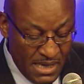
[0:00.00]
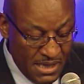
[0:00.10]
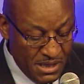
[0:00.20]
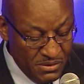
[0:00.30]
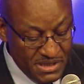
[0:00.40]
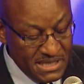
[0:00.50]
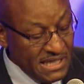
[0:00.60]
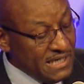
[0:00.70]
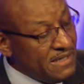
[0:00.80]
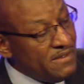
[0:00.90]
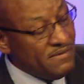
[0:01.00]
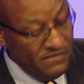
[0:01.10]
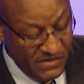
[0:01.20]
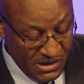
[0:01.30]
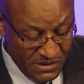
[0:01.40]
You would see
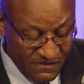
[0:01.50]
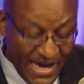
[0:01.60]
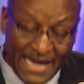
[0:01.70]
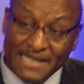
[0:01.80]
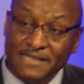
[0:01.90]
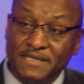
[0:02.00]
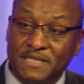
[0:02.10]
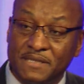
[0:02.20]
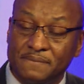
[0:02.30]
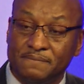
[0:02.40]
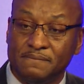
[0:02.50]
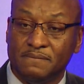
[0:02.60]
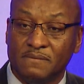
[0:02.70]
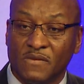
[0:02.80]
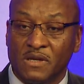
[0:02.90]
fear and violence,
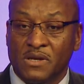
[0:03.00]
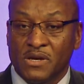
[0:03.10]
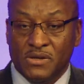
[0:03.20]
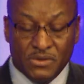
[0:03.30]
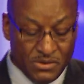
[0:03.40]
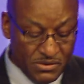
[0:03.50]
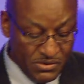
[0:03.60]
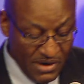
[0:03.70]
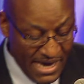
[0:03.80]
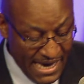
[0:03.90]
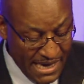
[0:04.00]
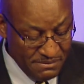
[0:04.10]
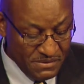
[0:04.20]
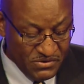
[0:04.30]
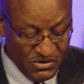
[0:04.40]
crime,
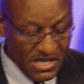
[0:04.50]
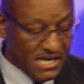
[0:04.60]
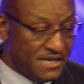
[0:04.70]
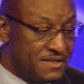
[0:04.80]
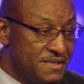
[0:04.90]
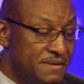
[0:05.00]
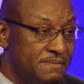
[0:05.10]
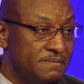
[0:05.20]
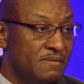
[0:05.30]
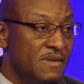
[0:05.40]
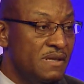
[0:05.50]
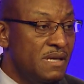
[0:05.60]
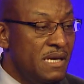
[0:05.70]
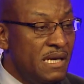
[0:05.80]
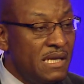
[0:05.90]
drugs,
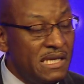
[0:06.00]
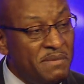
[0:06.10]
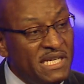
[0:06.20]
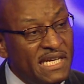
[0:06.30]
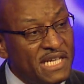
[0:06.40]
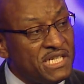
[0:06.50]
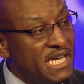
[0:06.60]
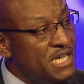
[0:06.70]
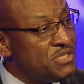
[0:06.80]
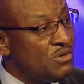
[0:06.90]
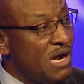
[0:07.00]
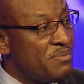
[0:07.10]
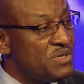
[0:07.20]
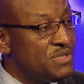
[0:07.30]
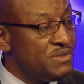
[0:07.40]
limited educational
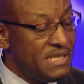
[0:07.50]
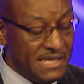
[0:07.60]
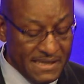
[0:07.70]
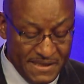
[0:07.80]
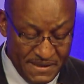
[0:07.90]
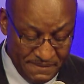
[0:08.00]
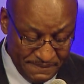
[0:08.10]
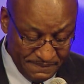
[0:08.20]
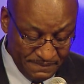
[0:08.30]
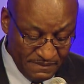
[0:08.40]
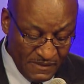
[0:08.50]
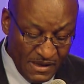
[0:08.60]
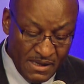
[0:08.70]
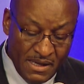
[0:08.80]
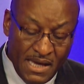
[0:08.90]
opportunities,
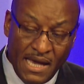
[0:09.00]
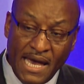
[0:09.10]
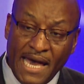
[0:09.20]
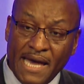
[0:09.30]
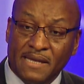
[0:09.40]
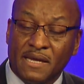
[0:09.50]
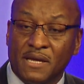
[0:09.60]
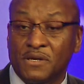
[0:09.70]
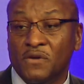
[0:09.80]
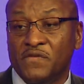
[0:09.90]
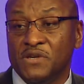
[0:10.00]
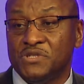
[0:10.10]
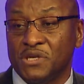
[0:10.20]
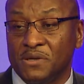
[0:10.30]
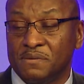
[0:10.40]
and no
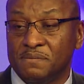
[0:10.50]
future.